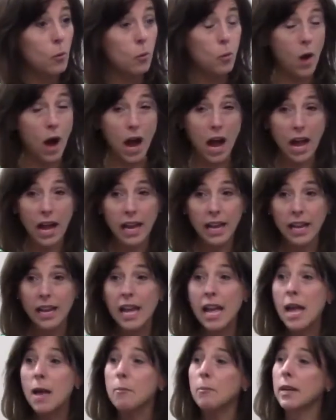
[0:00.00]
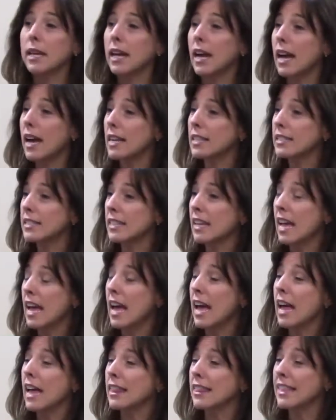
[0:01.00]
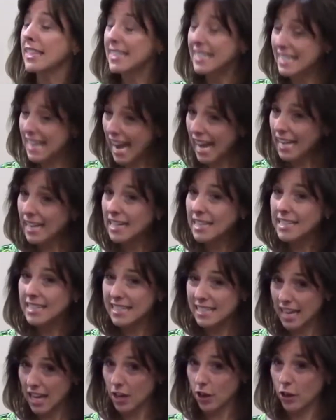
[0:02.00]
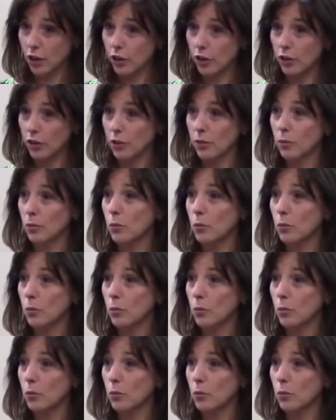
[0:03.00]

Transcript: Why? Because the Dana Center,